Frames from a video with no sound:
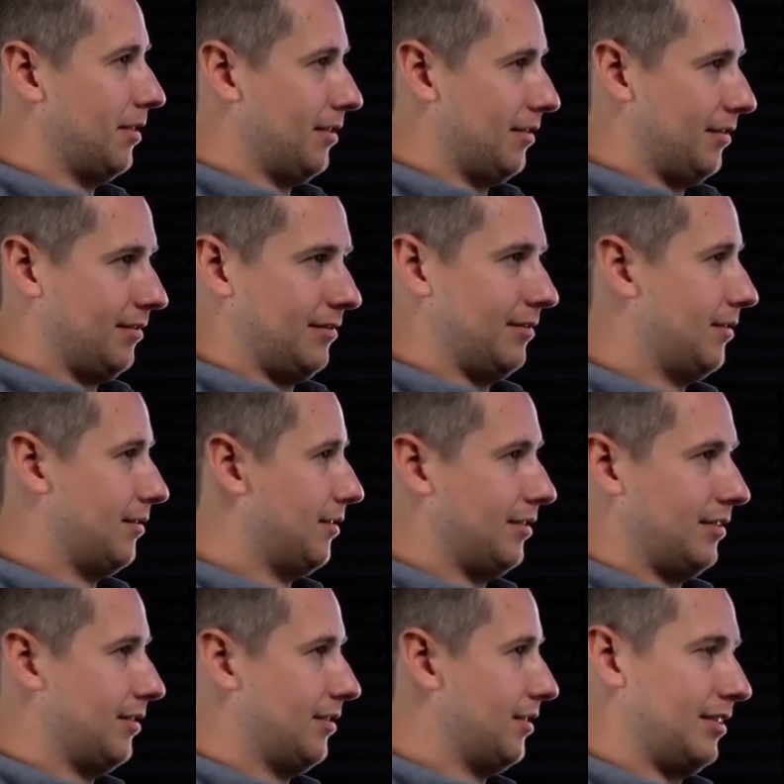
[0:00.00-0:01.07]
It would be
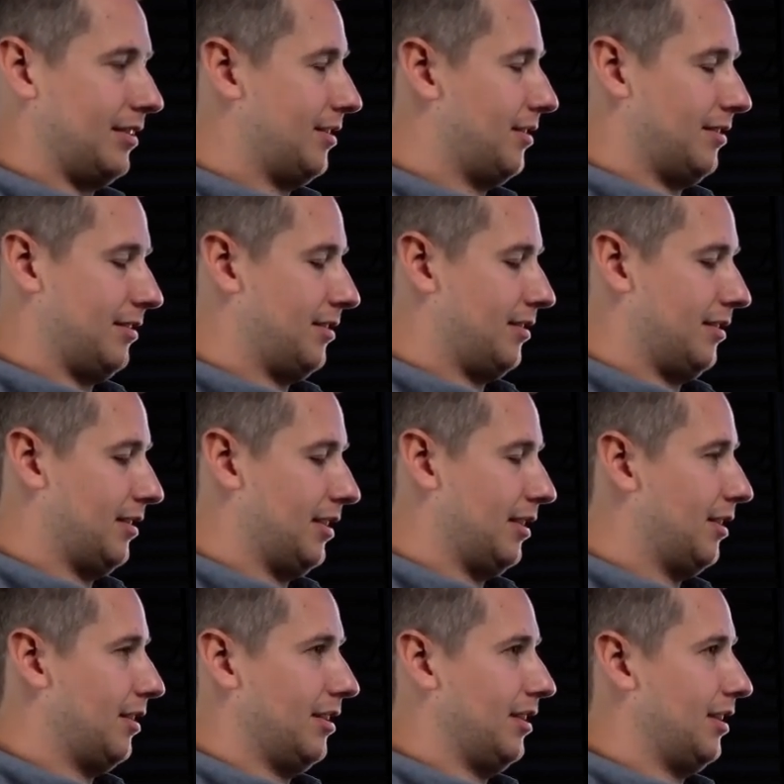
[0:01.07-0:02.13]
crazy expensive
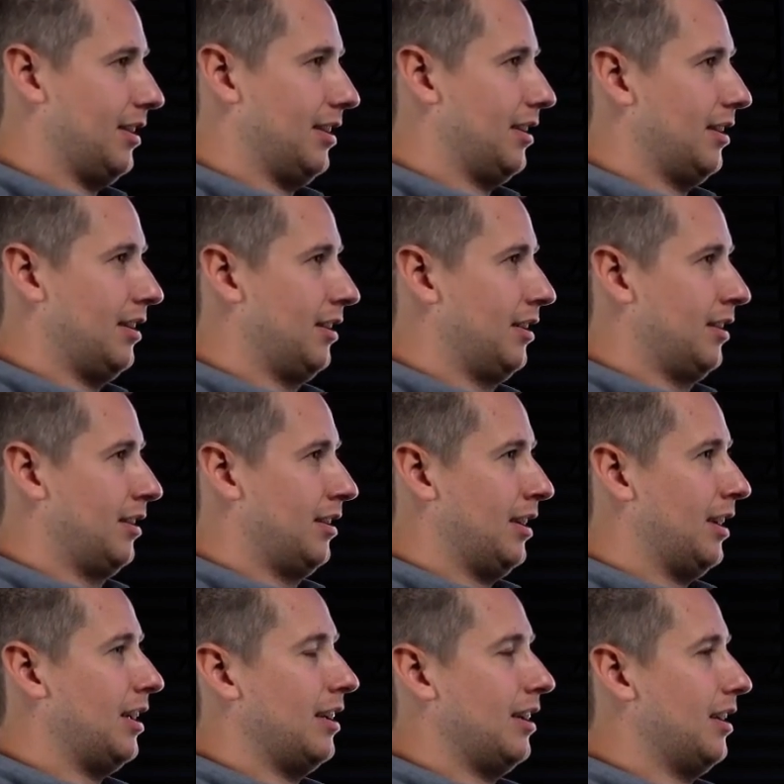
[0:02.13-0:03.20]
just to make a
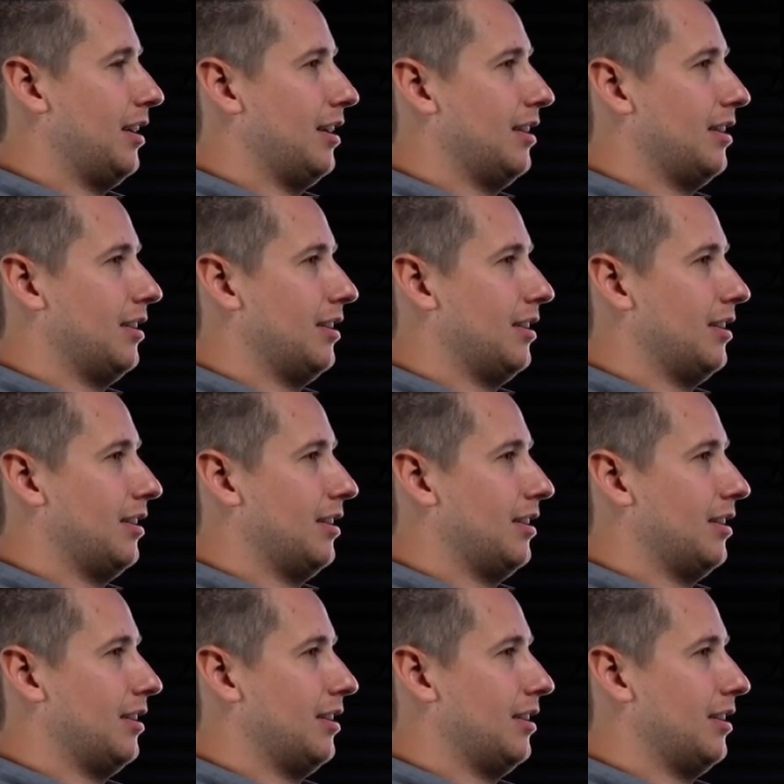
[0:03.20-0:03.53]
bag to carry.